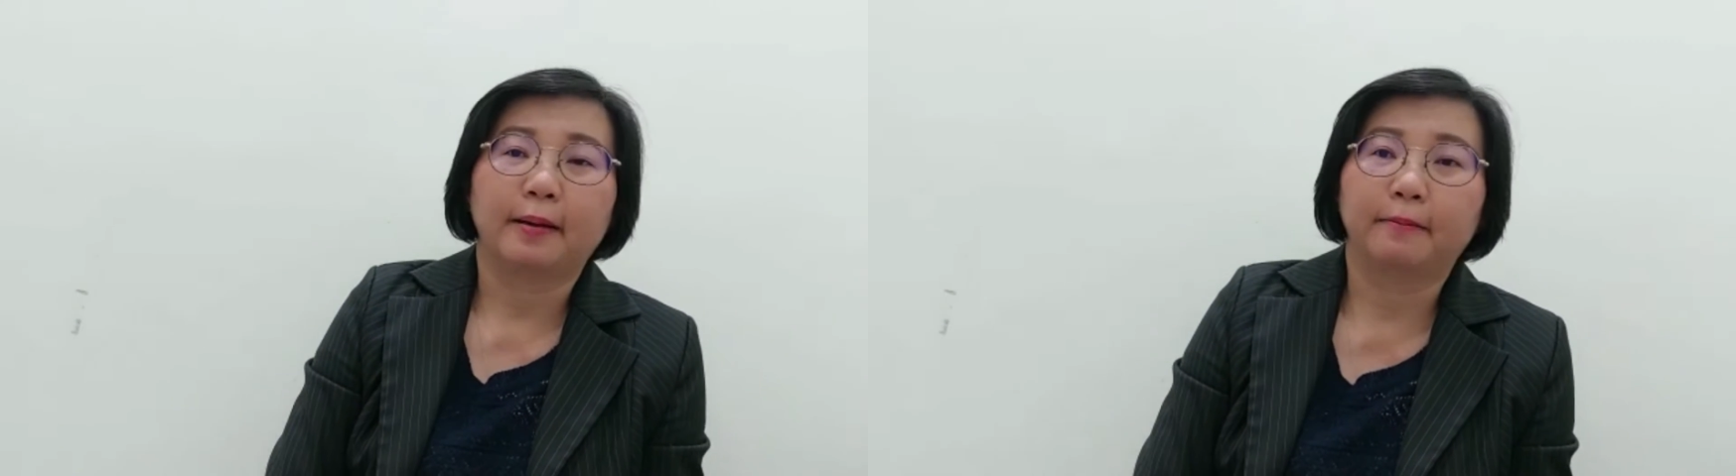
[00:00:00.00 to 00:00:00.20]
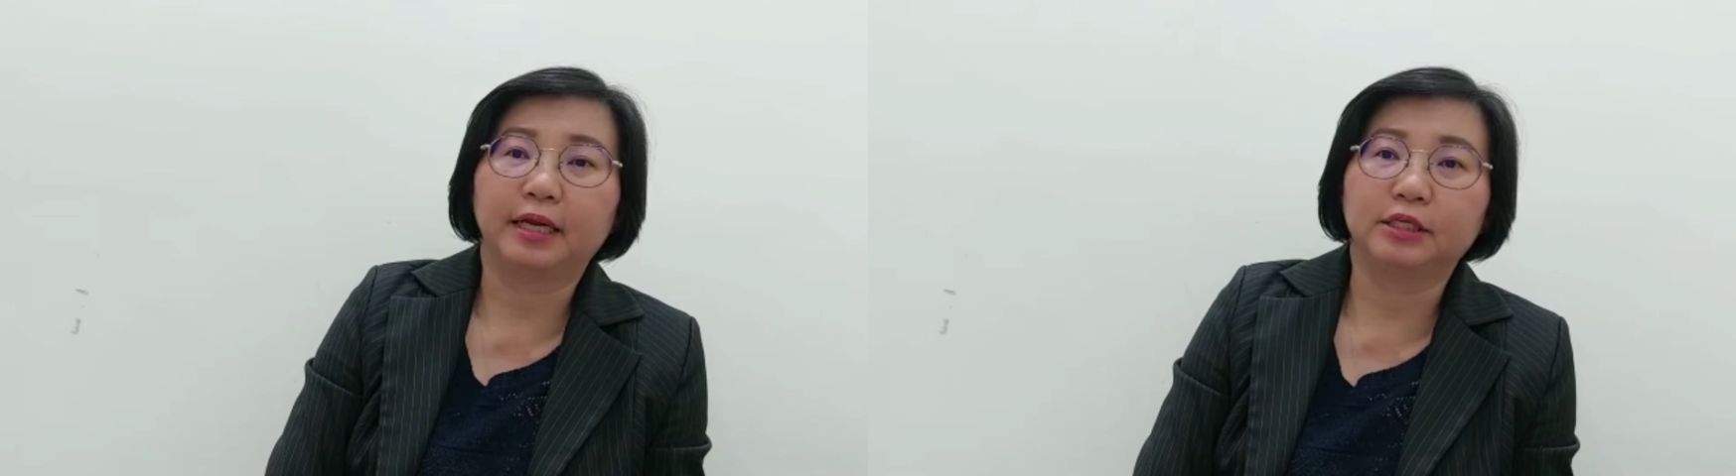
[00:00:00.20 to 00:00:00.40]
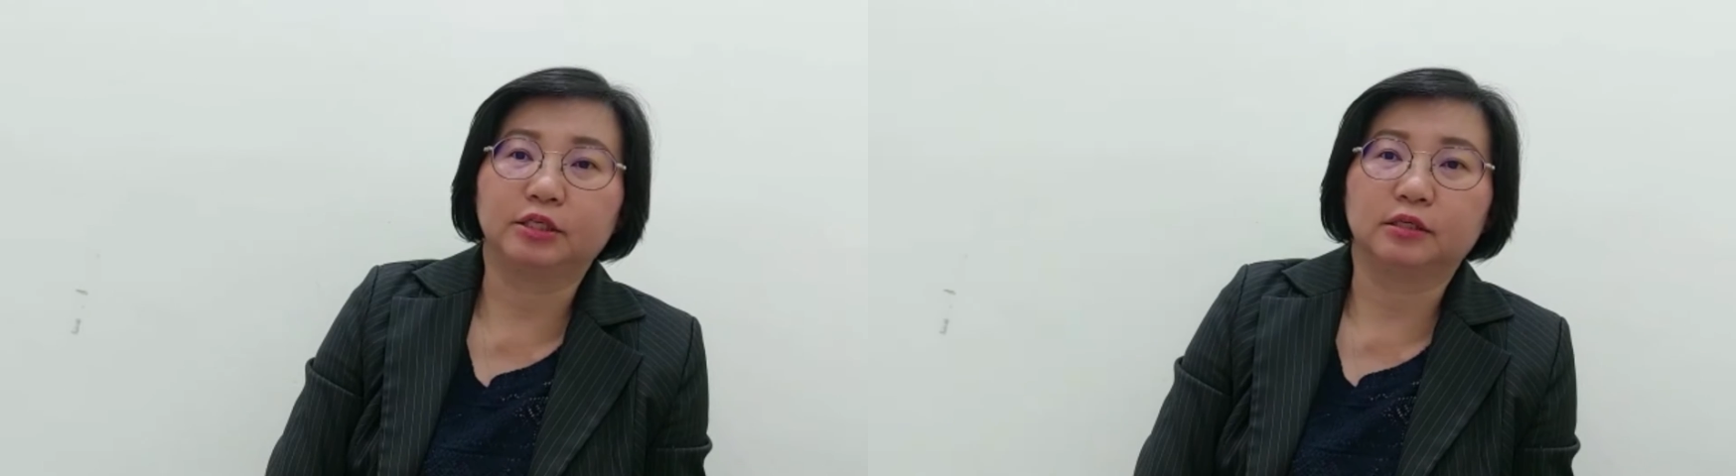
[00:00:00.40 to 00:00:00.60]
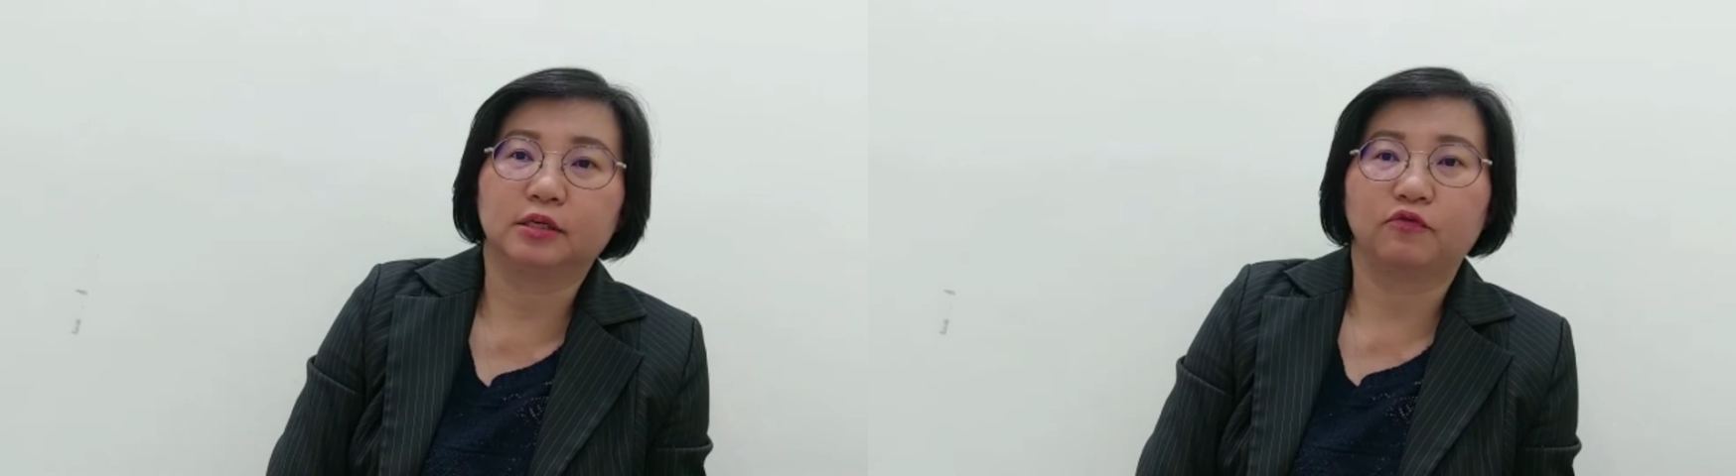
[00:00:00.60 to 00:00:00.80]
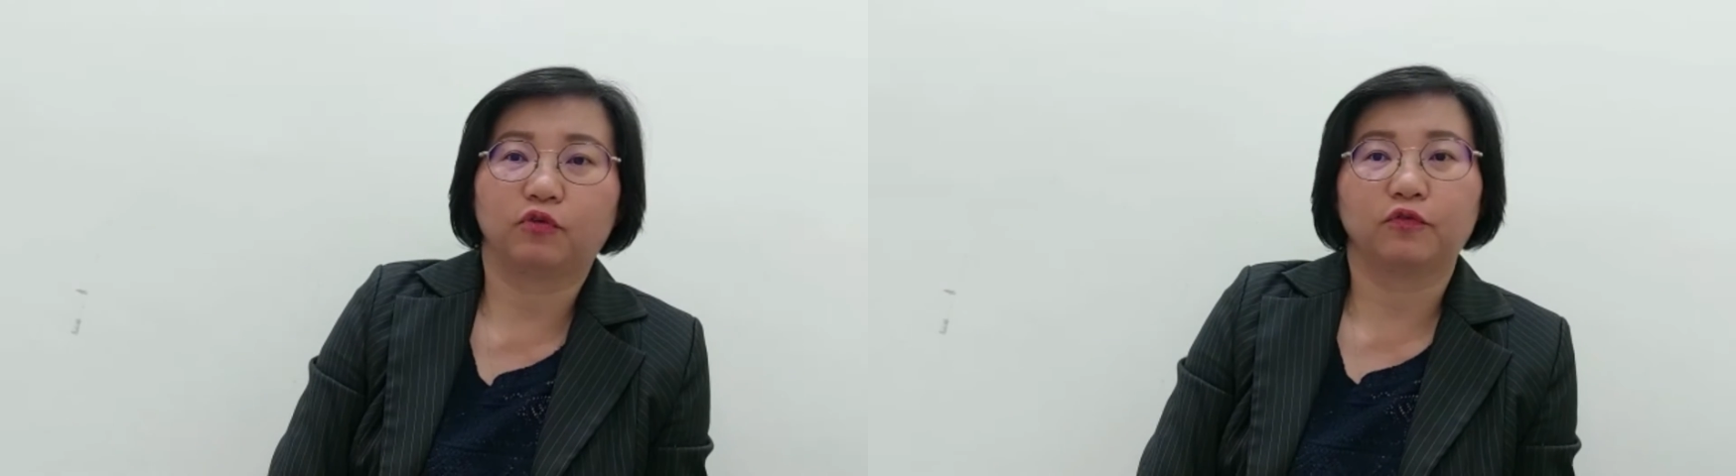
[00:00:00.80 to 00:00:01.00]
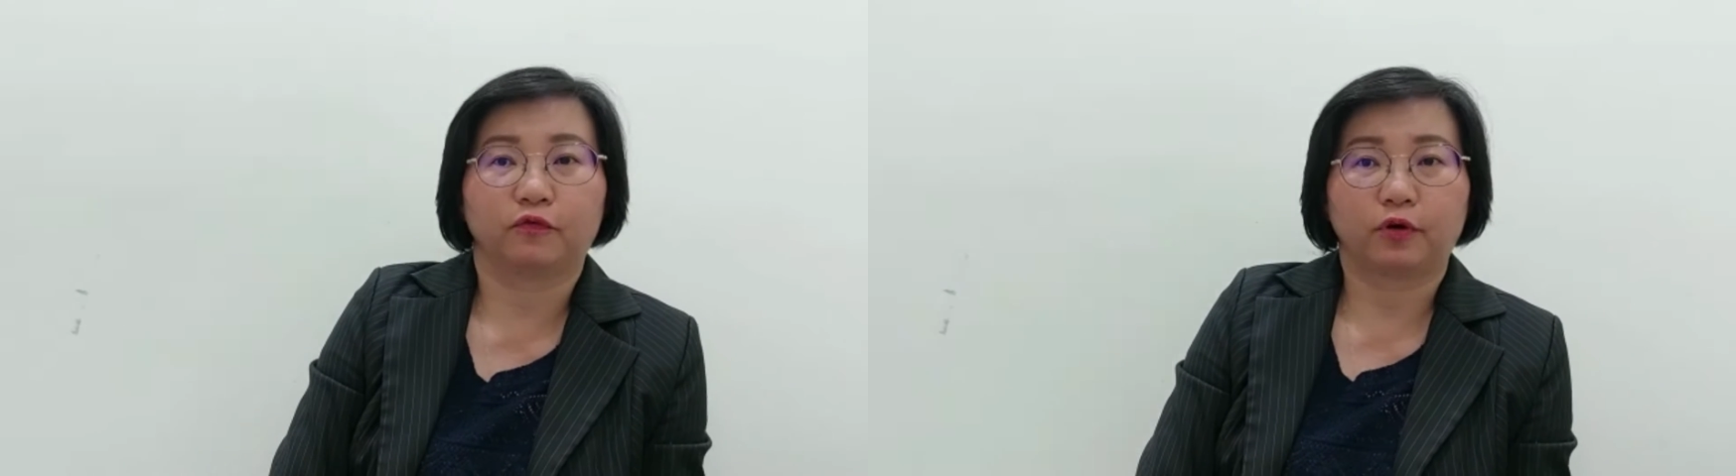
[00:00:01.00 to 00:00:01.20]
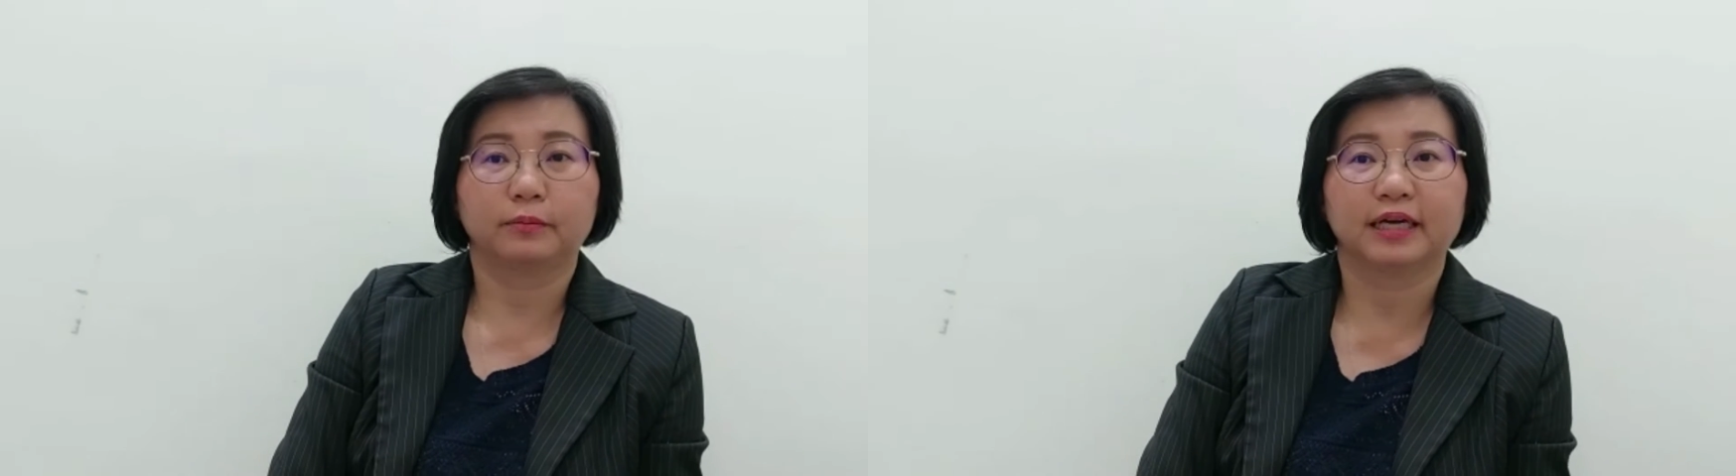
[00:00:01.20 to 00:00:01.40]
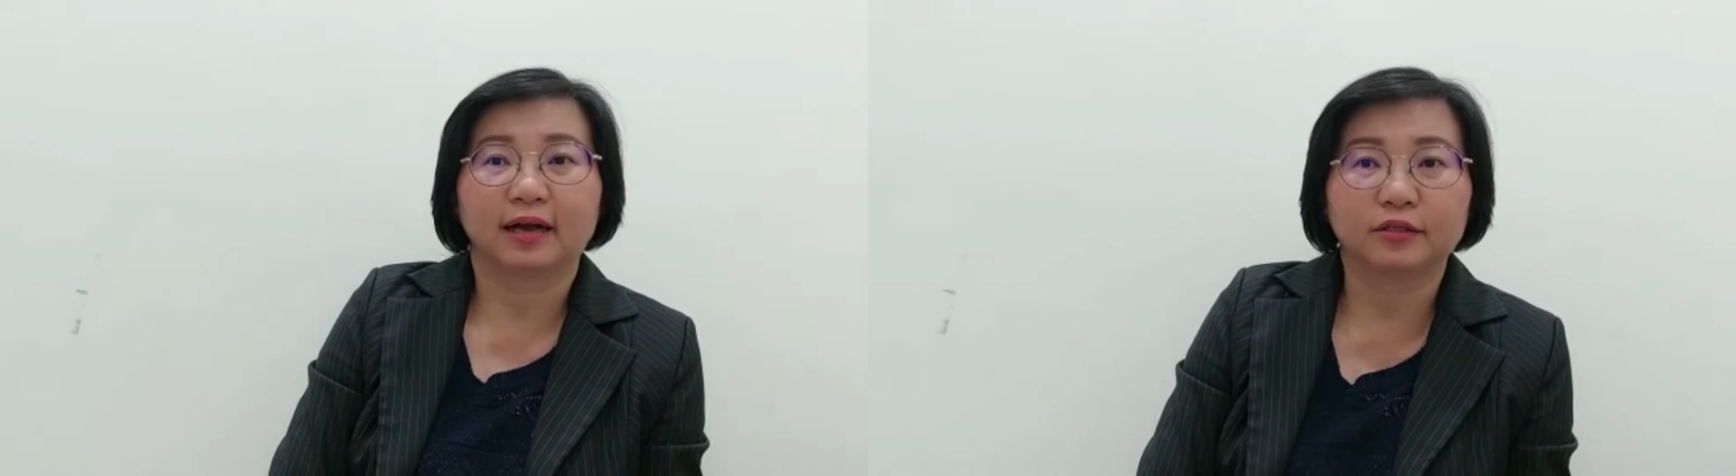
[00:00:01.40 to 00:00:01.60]
Malaysia evolved from
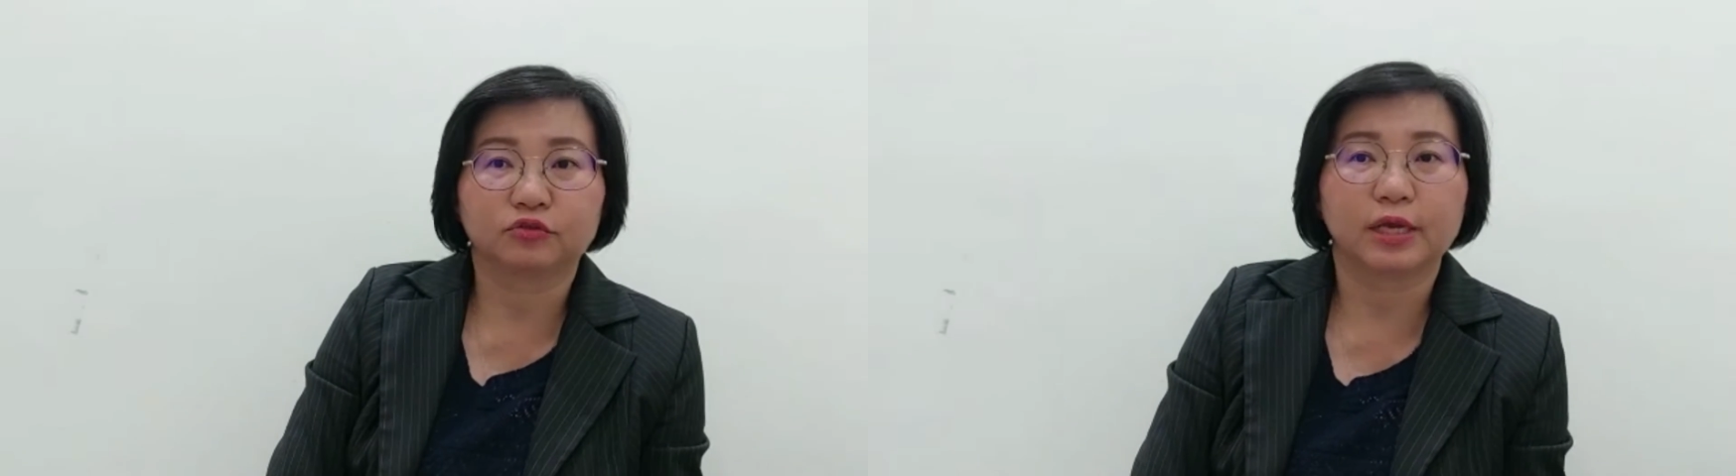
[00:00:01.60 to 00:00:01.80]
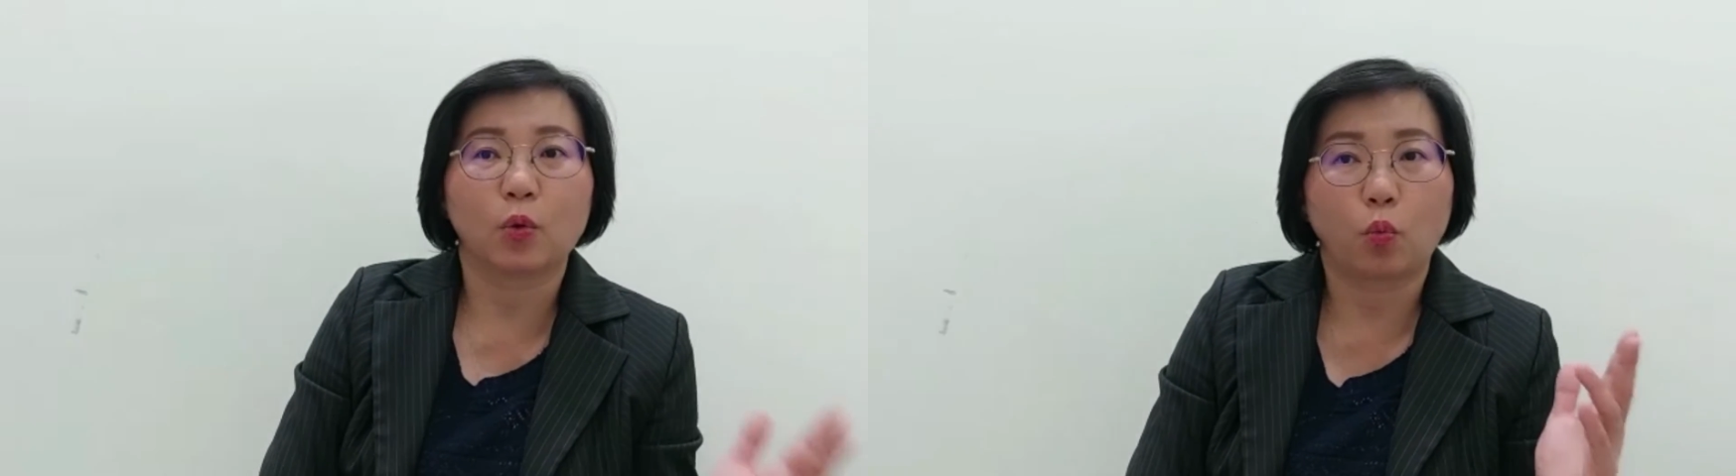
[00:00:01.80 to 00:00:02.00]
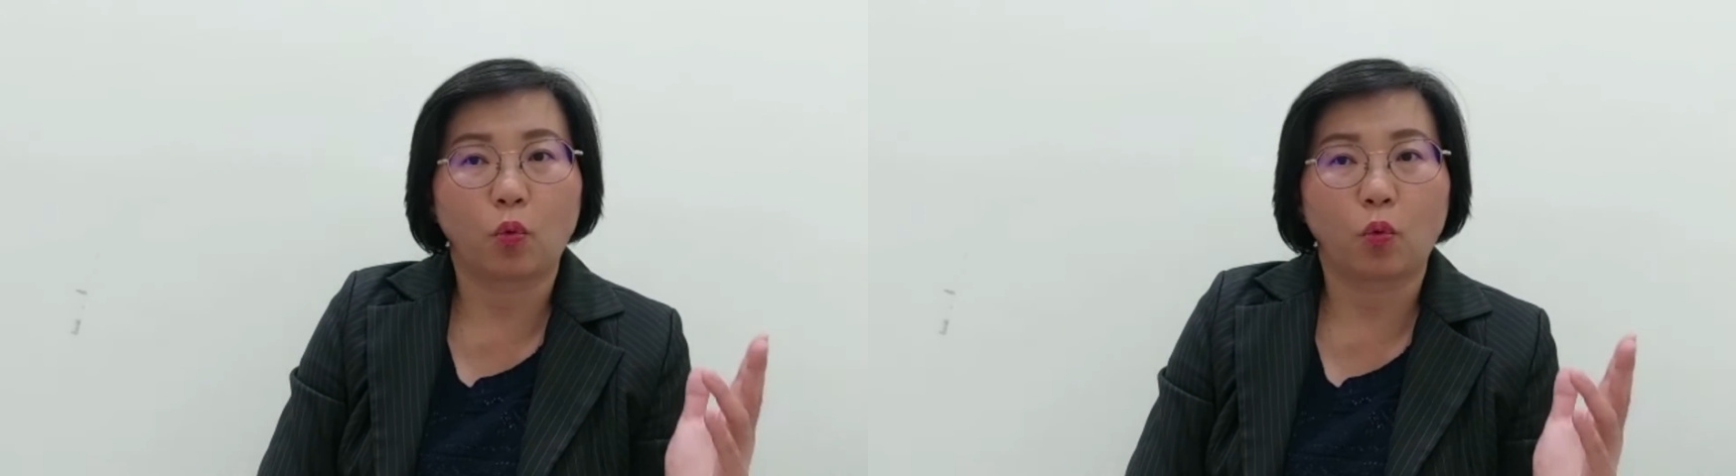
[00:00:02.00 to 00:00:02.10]
a country